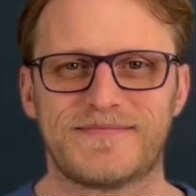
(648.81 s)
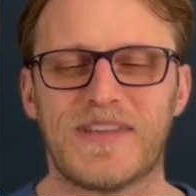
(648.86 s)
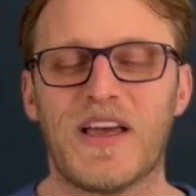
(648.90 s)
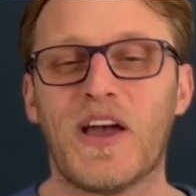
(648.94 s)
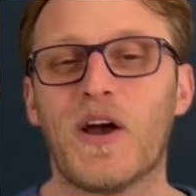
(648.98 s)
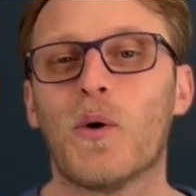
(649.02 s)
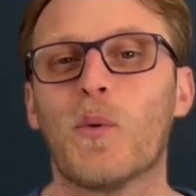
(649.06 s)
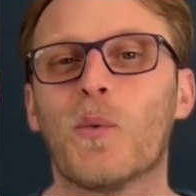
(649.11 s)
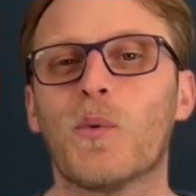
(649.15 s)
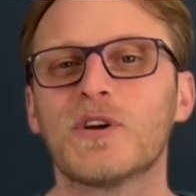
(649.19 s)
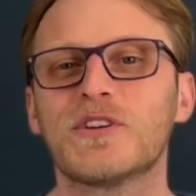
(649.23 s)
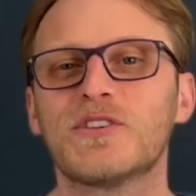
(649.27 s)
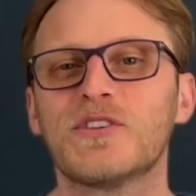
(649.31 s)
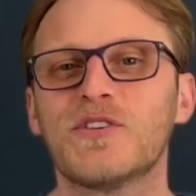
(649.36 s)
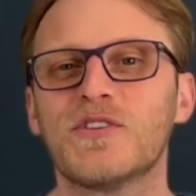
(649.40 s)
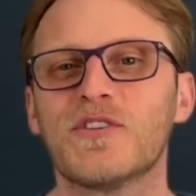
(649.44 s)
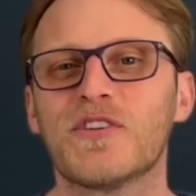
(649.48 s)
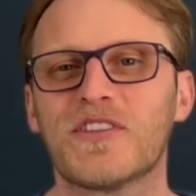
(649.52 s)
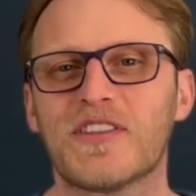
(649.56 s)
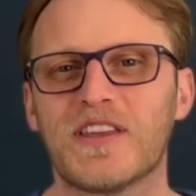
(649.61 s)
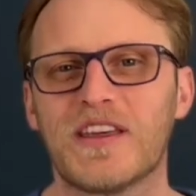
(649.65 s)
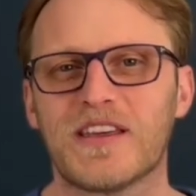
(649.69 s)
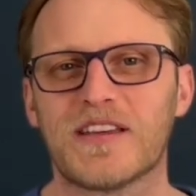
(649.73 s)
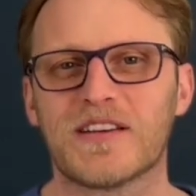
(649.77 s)
What do you
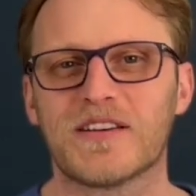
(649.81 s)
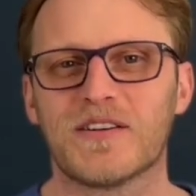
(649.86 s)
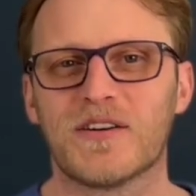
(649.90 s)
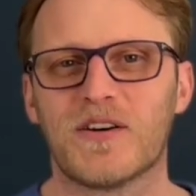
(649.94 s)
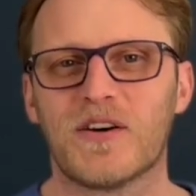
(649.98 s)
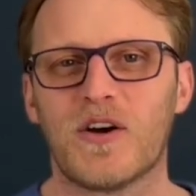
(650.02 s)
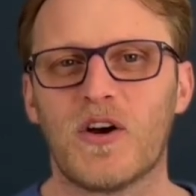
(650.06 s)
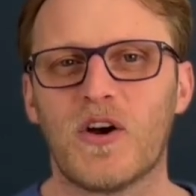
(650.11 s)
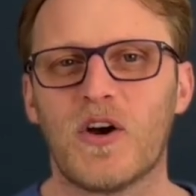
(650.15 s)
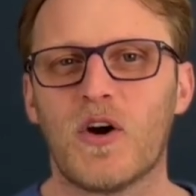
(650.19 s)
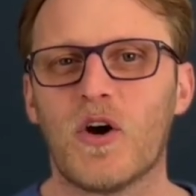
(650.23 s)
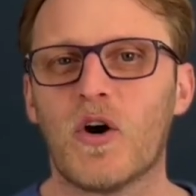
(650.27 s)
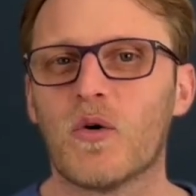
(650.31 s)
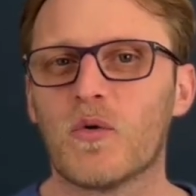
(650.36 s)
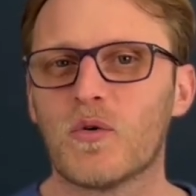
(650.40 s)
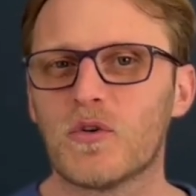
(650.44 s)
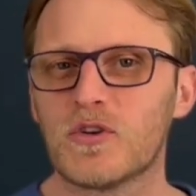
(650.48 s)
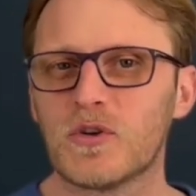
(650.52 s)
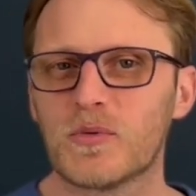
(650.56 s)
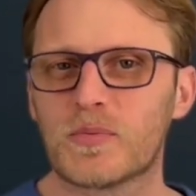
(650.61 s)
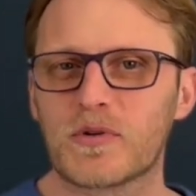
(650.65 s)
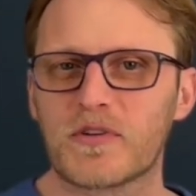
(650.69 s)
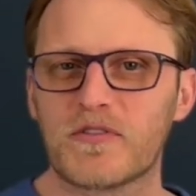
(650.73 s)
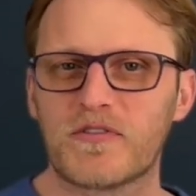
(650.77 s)
think?
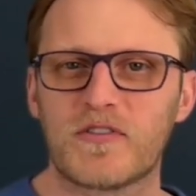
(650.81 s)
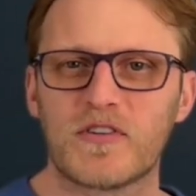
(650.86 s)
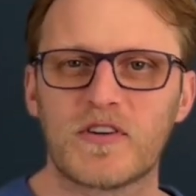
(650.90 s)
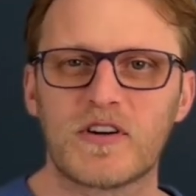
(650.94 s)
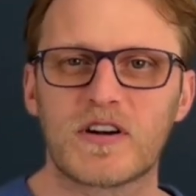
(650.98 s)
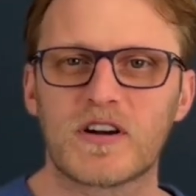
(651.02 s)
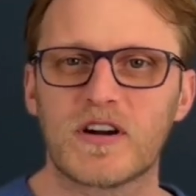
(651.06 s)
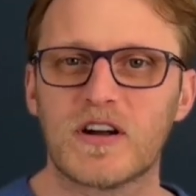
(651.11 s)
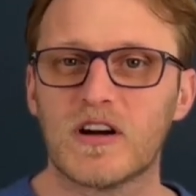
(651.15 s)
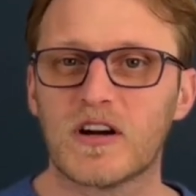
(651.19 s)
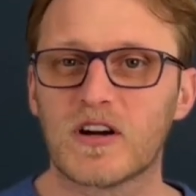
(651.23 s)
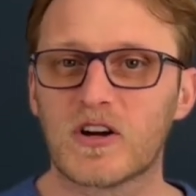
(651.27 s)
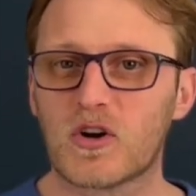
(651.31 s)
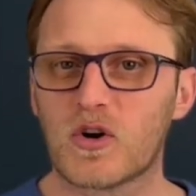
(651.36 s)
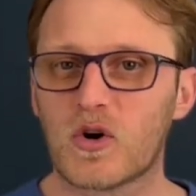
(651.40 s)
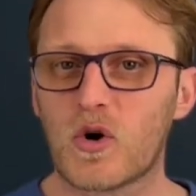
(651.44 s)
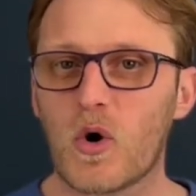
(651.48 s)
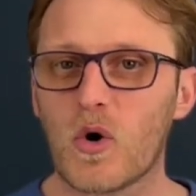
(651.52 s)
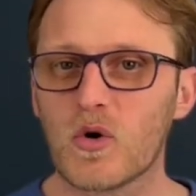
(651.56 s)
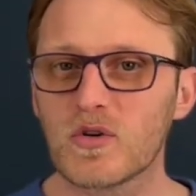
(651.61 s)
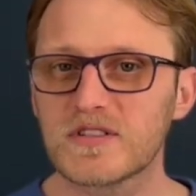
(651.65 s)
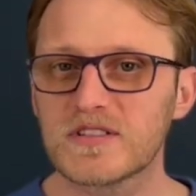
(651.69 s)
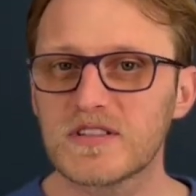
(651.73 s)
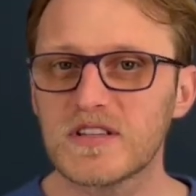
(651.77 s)
Would you prefer a
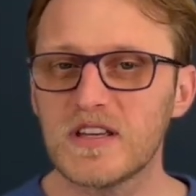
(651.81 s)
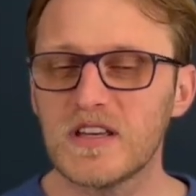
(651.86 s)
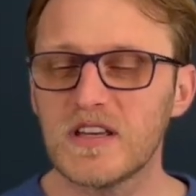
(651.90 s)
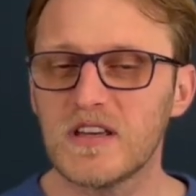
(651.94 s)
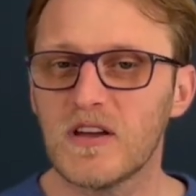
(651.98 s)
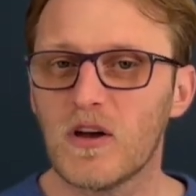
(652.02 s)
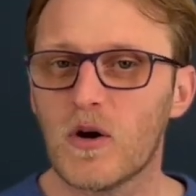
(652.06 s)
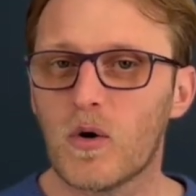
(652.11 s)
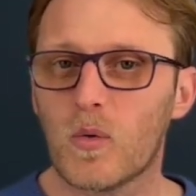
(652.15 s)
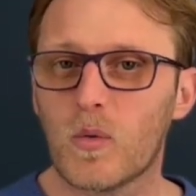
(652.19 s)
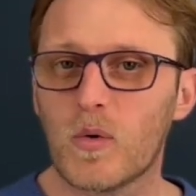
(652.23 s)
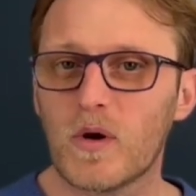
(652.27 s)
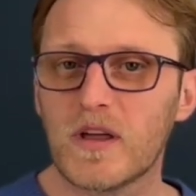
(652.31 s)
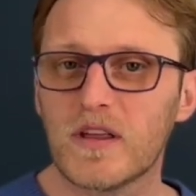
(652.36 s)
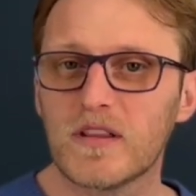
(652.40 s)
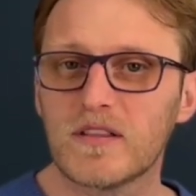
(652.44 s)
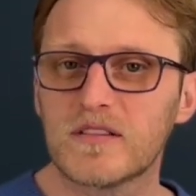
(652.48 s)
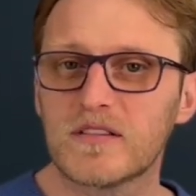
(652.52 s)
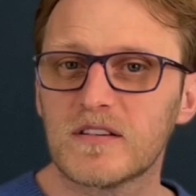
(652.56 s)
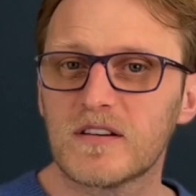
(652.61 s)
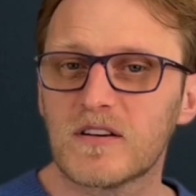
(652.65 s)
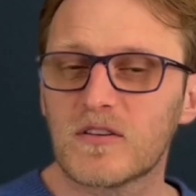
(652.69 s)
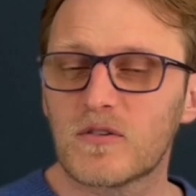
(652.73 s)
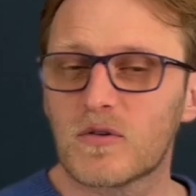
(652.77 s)
cozy
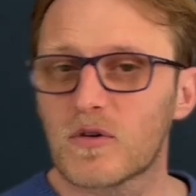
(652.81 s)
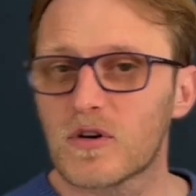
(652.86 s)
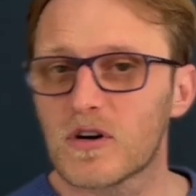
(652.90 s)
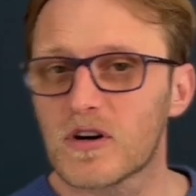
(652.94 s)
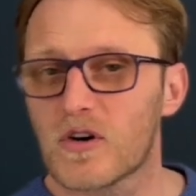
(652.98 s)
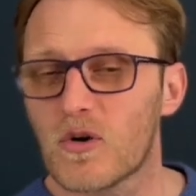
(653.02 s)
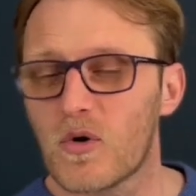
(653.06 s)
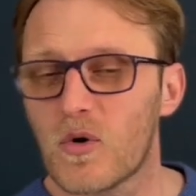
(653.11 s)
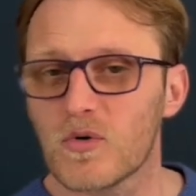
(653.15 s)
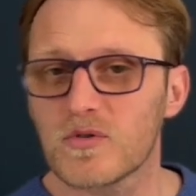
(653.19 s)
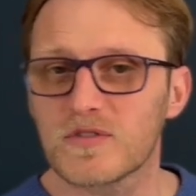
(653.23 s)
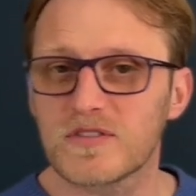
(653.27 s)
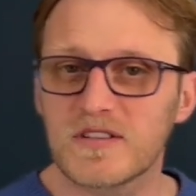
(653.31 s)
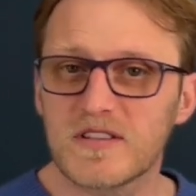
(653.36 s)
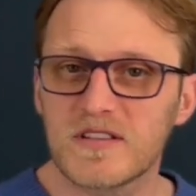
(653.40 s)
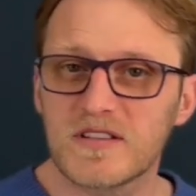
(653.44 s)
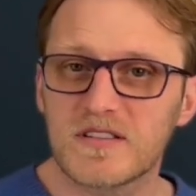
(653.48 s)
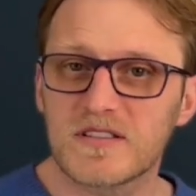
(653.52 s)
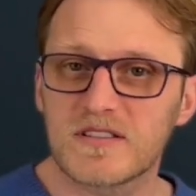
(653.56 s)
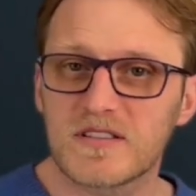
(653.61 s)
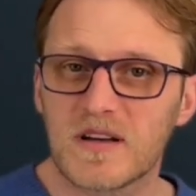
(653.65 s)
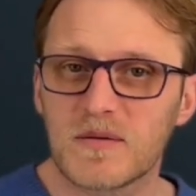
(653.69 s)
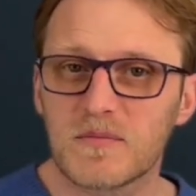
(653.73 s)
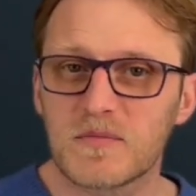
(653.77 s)
winter or a cozy
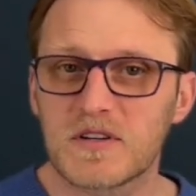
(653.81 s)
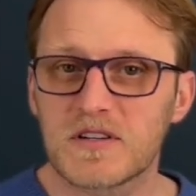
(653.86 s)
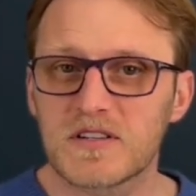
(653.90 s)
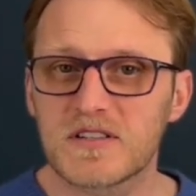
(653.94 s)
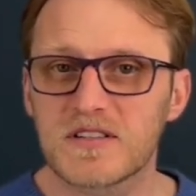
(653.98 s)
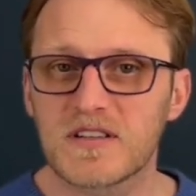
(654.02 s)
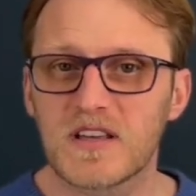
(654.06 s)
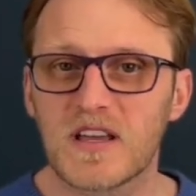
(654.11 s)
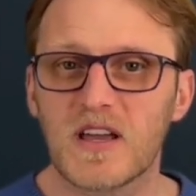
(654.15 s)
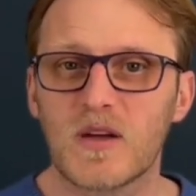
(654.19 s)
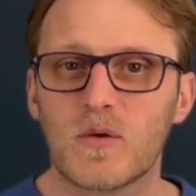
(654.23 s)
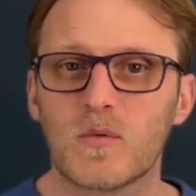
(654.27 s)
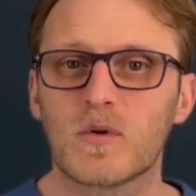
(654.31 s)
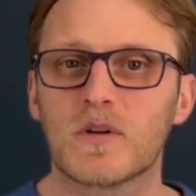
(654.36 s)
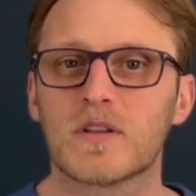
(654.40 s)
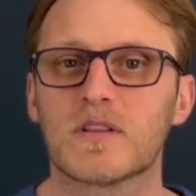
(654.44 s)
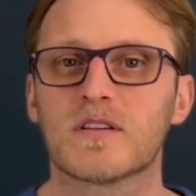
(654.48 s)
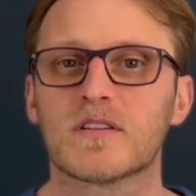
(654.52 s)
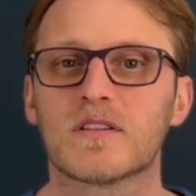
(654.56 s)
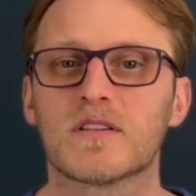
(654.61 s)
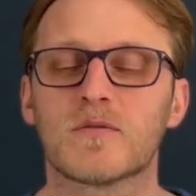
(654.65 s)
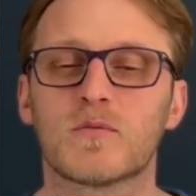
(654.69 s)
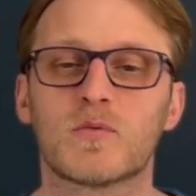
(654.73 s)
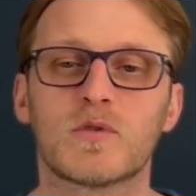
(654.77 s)
summer stay with
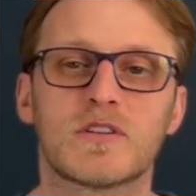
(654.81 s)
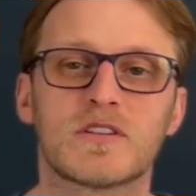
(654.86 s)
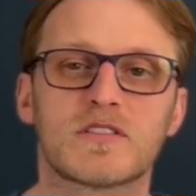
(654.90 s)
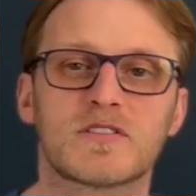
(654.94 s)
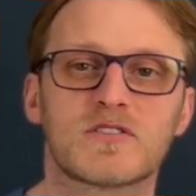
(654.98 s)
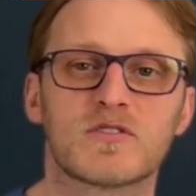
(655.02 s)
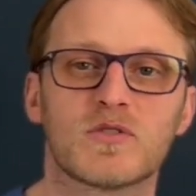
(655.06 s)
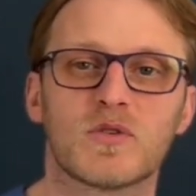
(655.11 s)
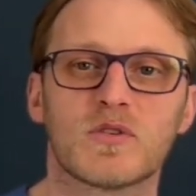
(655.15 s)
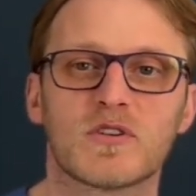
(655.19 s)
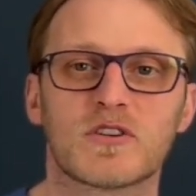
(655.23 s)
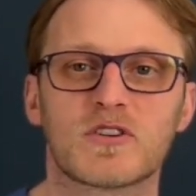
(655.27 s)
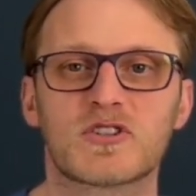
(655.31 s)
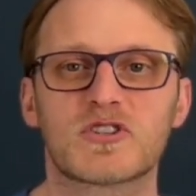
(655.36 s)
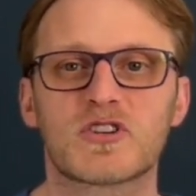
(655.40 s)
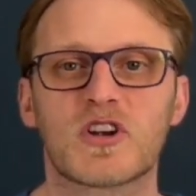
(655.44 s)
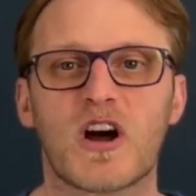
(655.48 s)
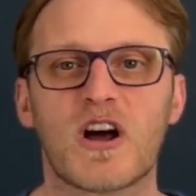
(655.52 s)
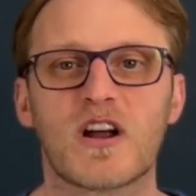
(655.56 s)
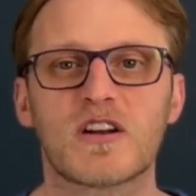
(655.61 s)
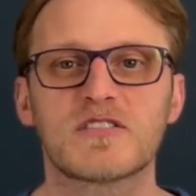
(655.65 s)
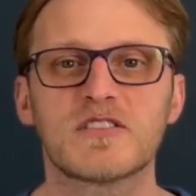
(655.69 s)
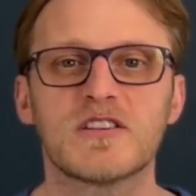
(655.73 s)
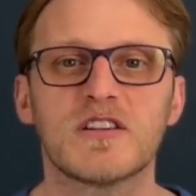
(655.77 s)
a solar
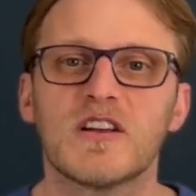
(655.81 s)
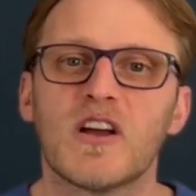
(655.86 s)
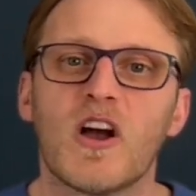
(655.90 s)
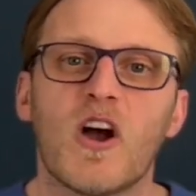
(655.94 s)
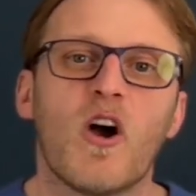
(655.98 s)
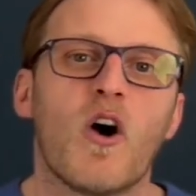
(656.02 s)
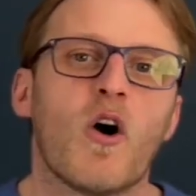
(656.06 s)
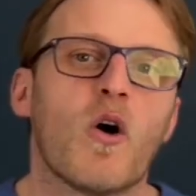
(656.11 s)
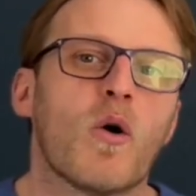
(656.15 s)
charging,